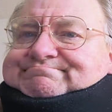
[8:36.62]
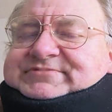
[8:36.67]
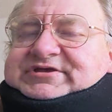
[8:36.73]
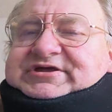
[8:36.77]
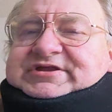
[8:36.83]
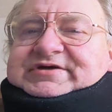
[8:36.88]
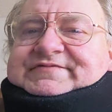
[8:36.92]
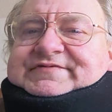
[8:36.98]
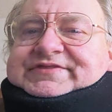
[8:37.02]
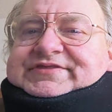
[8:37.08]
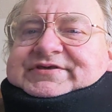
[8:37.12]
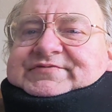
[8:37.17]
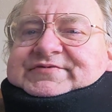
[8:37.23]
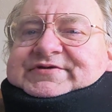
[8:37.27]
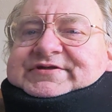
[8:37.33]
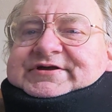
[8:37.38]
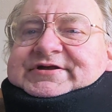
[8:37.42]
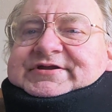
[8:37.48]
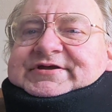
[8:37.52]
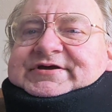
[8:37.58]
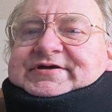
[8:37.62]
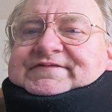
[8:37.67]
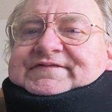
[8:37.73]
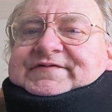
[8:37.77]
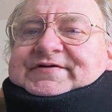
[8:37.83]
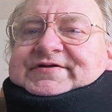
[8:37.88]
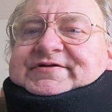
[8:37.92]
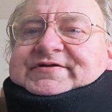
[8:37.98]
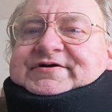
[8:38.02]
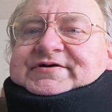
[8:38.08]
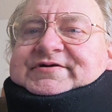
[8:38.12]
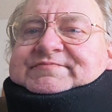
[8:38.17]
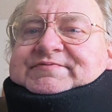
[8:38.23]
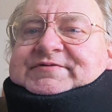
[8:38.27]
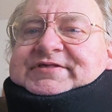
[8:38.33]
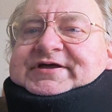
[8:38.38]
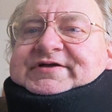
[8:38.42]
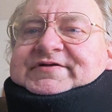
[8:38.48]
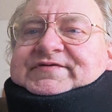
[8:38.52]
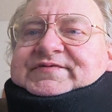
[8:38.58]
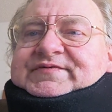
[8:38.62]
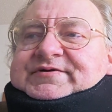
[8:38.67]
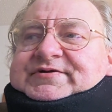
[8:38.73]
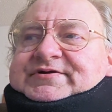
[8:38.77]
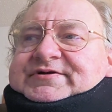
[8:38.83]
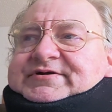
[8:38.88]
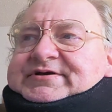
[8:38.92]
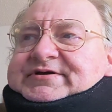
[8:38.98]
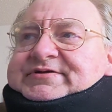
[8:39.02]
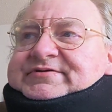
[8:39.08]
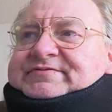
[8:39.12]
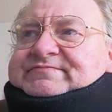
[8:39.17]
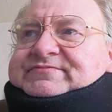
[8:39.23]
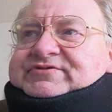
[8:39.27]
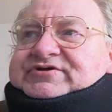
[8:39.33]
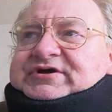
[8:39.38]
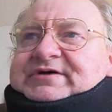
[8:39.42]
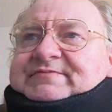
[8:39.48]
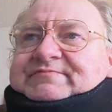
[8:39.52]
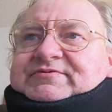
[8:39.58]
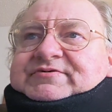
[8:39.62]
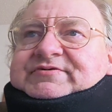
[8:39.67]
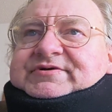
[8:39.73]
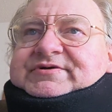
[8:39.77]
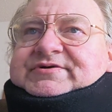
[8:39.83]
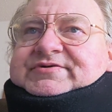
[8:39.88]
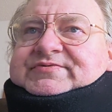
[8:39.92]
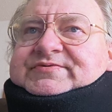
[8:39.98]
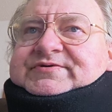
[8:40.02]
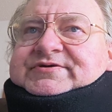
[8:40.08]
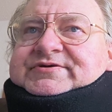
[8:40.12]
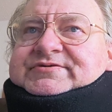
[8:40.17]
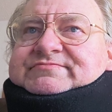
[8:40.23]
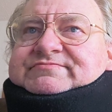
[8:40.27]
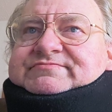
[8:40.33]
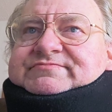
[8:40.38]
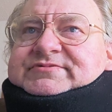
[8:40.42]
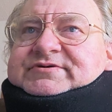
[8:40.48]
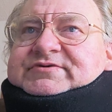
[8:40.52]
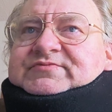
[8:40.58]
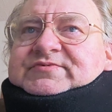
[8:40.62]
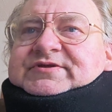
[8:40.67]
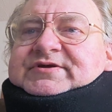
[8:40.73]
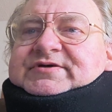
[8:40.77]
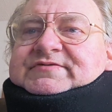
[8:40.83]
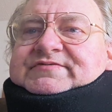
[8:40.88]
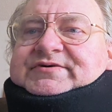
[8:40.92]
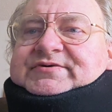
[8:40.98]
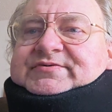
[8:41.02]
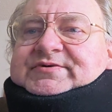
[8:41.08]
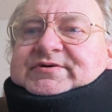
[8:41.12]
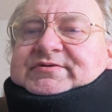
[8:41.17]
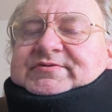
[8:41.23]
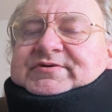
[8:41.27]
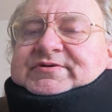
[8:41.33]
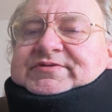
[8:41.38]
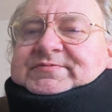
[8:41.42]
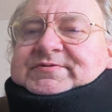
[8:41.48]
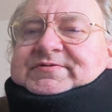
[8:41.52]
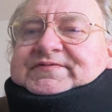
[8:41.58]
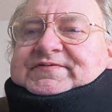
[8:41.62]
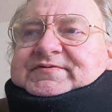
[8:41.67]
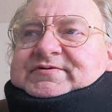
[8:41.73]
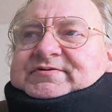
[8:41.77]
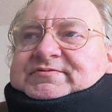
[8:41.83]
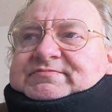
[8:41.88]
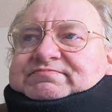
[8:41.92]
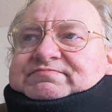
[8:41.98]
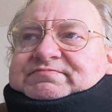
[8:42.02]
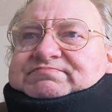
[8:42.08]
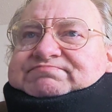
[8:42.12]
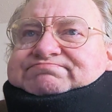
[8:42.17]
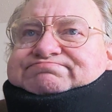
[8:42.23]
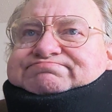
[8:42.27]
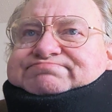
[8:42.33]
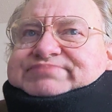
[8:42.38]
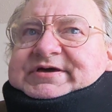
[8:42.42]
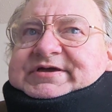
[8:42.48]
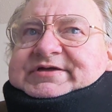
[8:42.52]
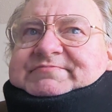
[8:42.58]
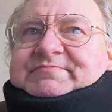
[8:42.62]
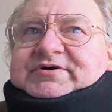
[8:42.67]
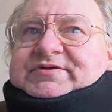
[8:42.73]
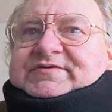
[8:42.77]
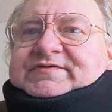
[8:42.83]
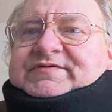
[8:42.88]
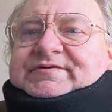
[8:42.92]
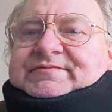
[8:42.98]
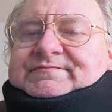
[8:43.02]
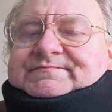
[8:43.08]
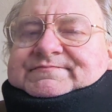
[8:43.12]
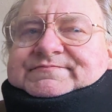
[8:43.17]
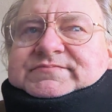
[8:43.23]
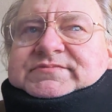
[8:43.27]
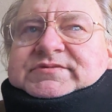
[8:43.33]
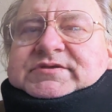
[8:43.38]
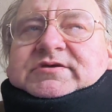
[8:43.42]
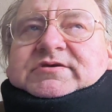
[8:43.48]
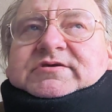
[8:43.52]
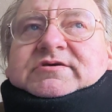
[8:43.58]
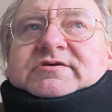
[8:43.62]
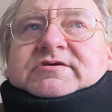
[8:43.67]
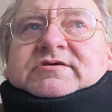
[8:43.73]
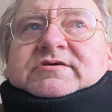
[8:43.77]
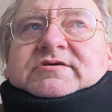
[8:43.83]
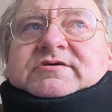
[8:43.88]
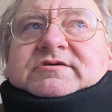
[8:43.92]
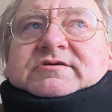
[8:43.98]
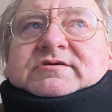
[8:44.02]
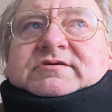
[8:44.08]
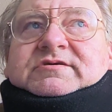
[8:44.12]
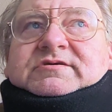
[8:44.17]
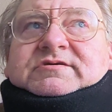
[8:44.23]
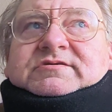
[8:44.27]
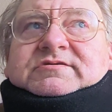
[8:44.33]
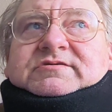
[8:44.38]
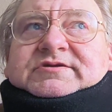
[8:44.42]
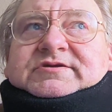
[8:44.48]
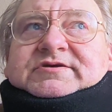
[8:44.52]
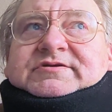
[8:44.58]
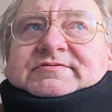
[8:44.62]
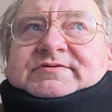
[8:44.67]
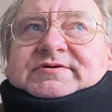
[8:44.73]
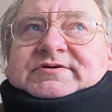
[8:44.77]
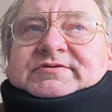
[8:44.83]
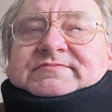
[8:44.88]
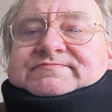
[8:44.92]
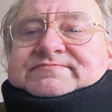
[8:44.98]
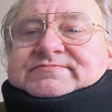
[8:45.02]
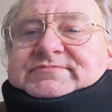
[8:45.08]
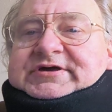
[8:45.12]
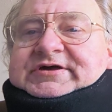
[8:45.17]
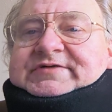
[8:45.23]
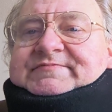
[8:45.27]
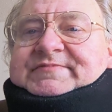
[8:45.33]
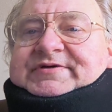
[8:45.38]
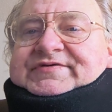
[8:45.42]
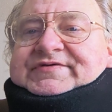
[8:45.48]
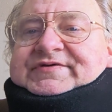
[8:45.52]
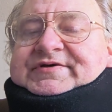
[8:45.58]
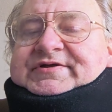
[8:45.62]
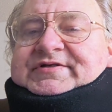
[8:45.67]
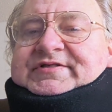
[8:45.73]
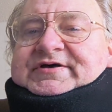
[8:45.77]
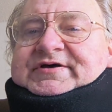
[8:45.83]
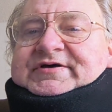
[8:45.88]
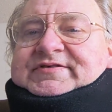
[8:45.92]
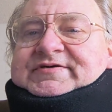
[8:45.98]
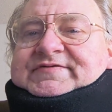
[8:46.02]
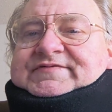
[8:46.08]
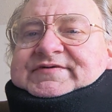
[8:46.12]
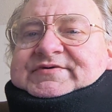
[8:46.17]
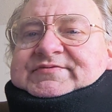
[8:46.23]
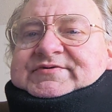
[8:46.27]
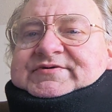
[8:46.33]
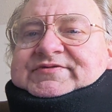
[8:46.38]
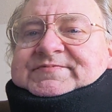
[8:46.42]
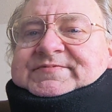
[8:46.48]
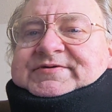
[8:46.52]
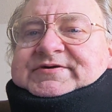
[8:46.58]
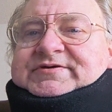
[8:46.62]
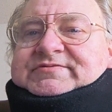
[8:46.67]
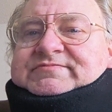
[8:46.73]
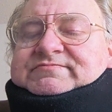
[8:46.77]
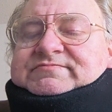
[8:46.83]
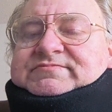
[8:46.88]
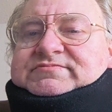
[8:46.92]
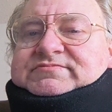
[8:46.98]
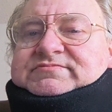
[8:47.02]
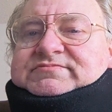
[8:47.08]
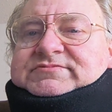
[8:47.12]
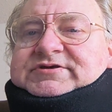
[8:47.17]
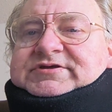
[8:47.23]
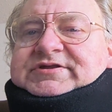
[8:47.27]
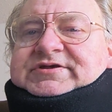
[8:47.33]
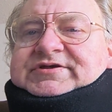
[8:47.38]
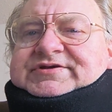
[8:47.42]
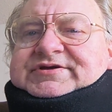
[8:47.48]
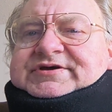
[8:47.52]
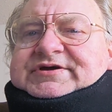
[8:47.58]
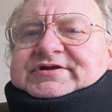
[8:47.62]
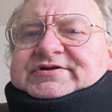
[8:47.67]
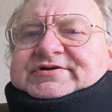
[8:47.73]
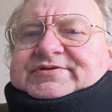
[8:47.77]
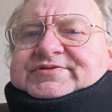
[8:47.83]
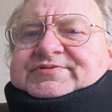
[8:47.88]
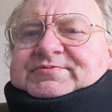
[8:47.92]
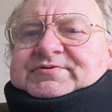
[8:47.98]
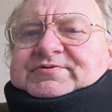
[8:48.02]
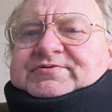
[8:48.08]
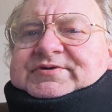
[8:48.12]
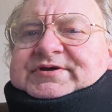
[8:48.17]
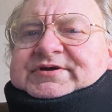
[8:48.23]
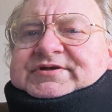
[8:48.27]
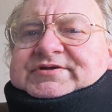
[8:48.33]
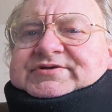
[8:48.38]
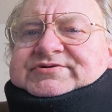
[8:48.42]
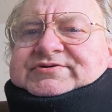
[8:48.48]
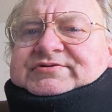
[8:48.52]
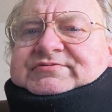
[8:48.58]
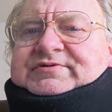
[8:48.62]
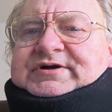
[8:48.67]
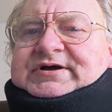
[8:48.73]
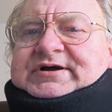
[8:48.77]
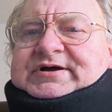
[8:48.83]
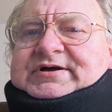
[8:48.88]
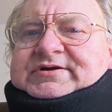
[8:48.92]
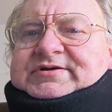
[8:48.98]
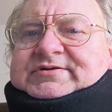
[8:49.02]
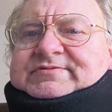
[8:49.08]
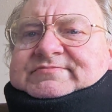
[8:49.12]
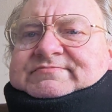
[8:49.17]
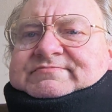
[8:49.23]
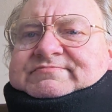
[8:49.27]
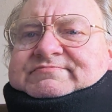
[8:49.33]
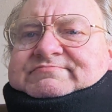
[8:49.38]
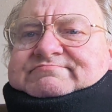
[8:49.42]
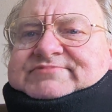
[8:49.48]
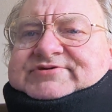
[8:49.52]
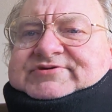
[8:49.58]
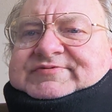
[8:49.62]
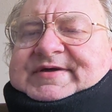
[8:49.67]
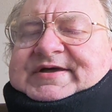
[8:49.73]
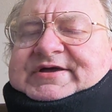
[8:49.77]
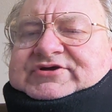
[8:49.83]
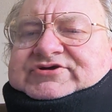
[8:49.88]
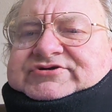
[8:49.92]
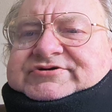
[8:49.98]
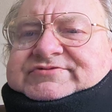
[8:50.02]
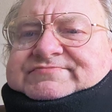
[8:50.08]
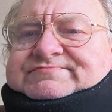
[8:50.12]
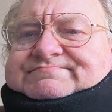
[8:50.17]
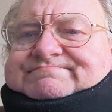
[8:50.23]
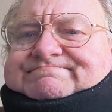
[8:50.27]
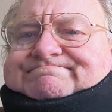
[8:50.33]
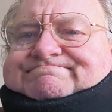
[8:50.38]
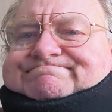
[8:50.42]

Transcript: Did everything with that knife. I dug plants with it. I chopped trees with it. It went everywhere with me for 8 months. And then I had my son-in-law living with me, and he decided to throw it against a rock and smashed it.